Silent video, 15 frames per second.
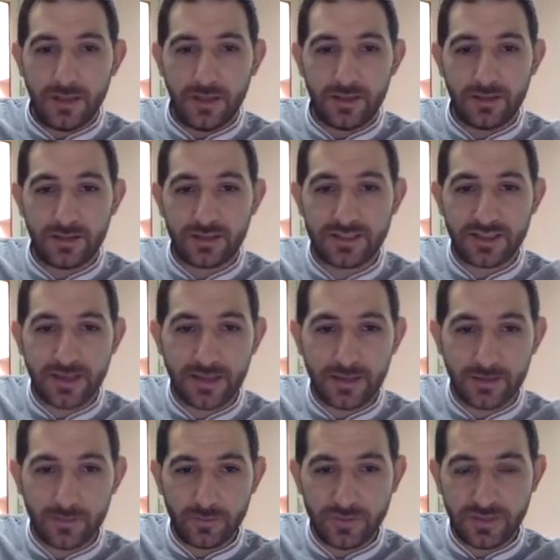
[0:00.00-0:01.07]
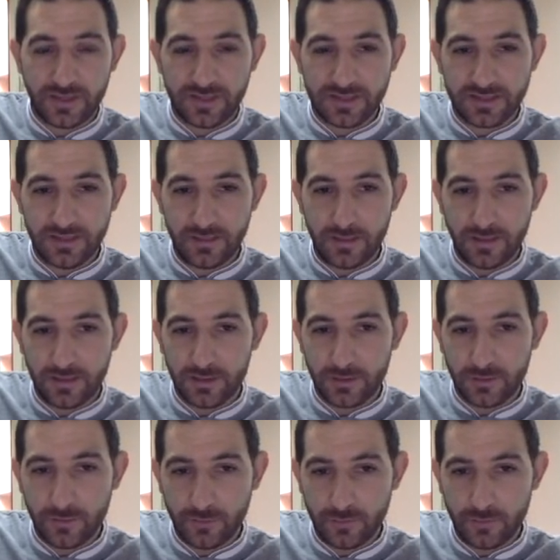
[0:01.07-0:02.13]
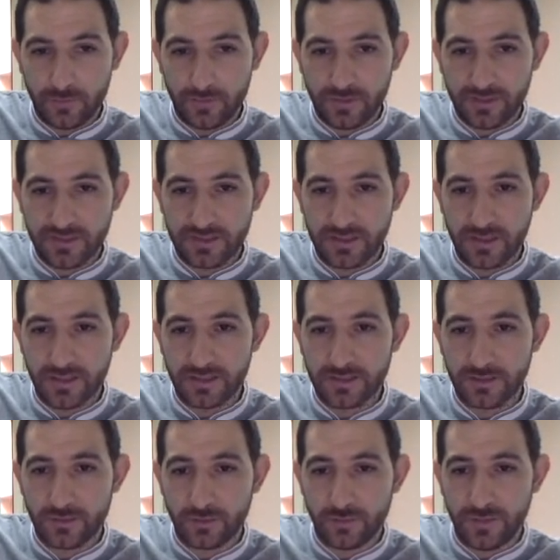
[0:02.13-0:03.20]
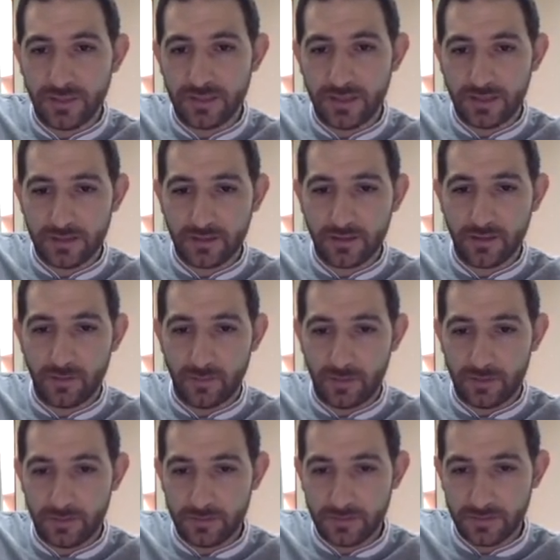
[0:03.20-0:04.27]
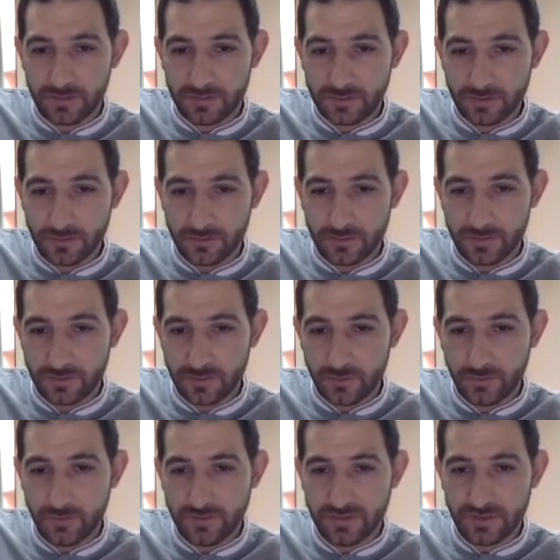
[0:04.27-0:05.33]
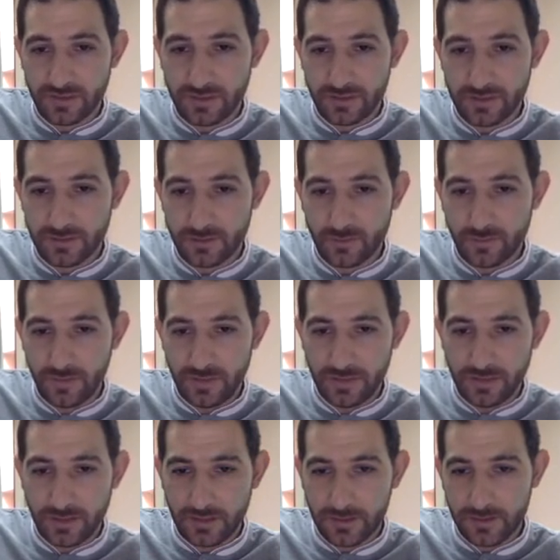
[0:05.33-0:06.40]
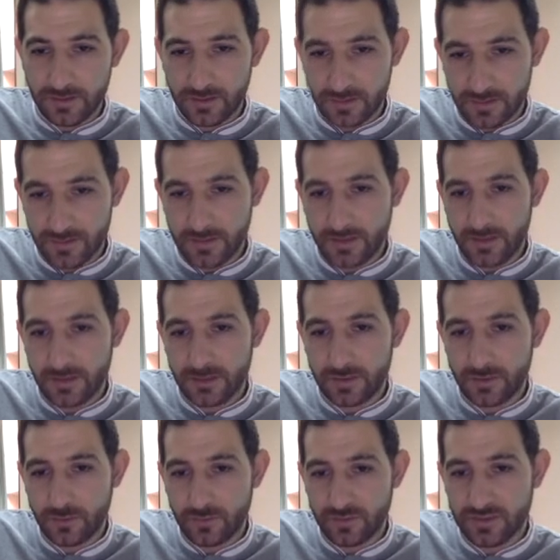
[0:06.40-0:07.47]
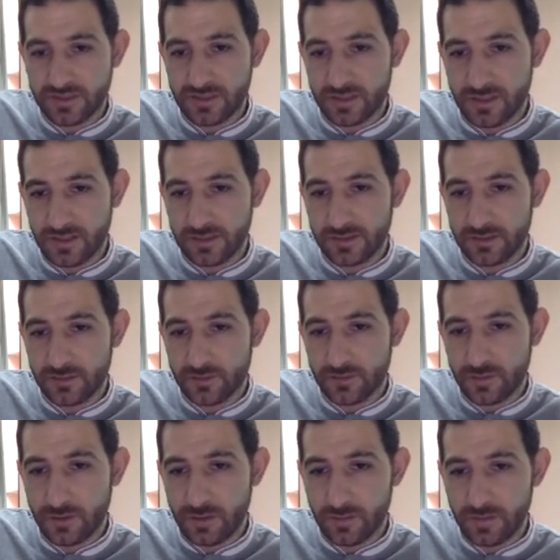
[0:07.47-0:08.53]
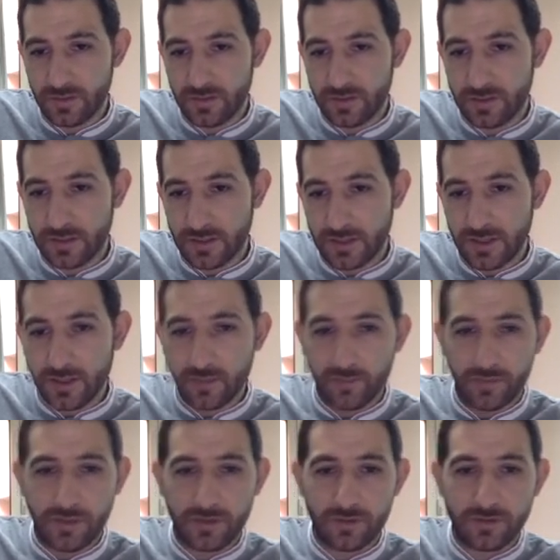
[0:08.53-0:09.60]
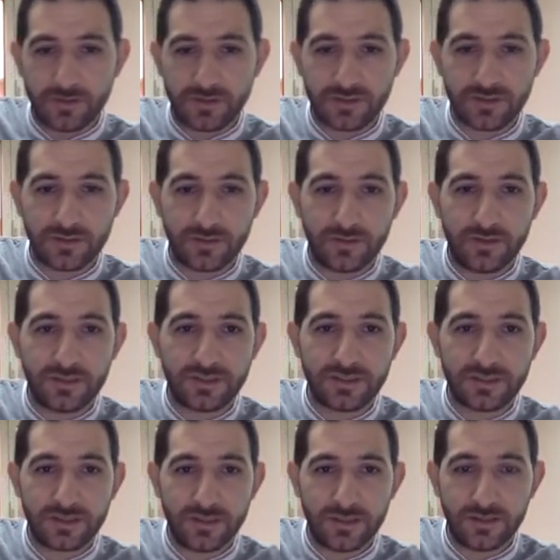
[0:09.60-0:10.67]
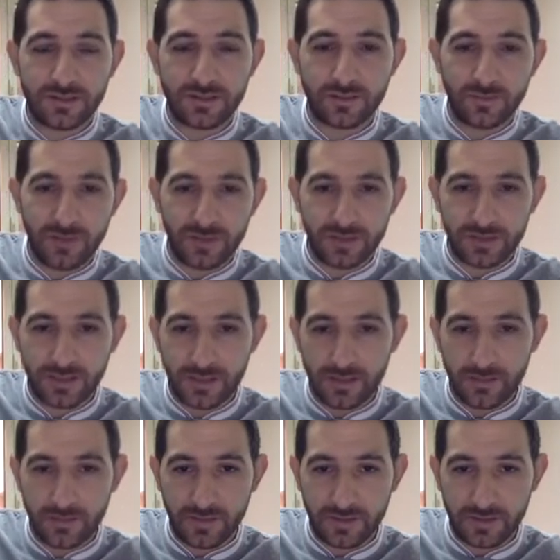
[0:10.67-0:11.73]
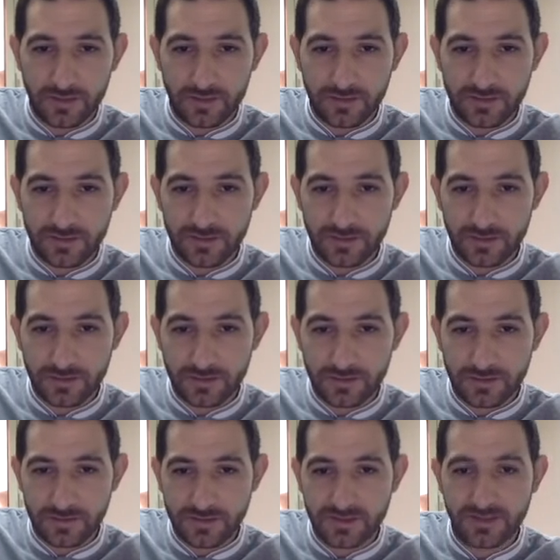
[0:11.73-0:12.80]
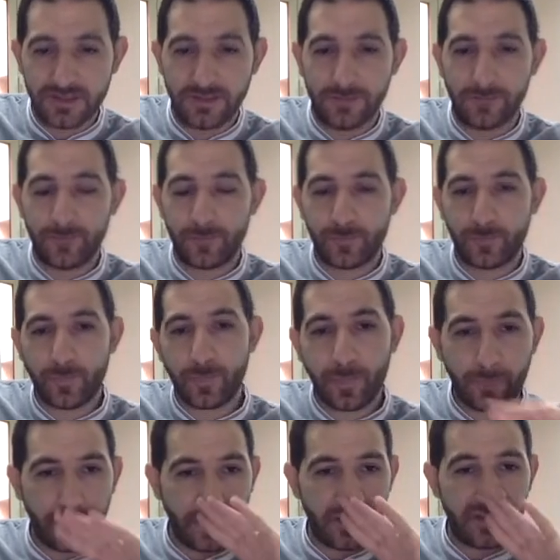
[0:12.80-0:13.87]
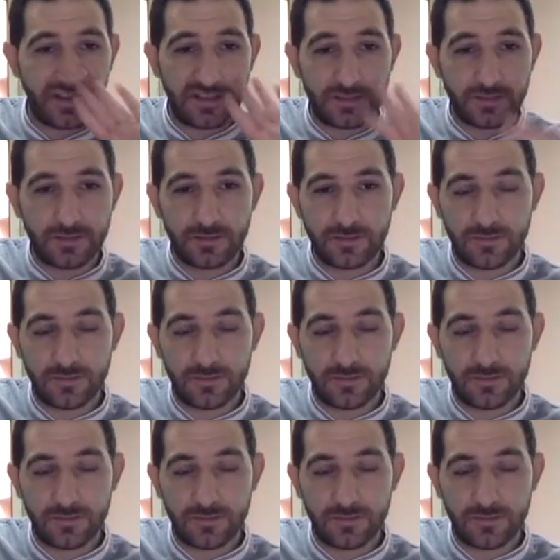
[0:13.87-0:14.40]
And second, we can see that 2 is related to beta and gamma. So 2 is related to beta and 2 is related to gamma because this is the intermediate element, C. Okay.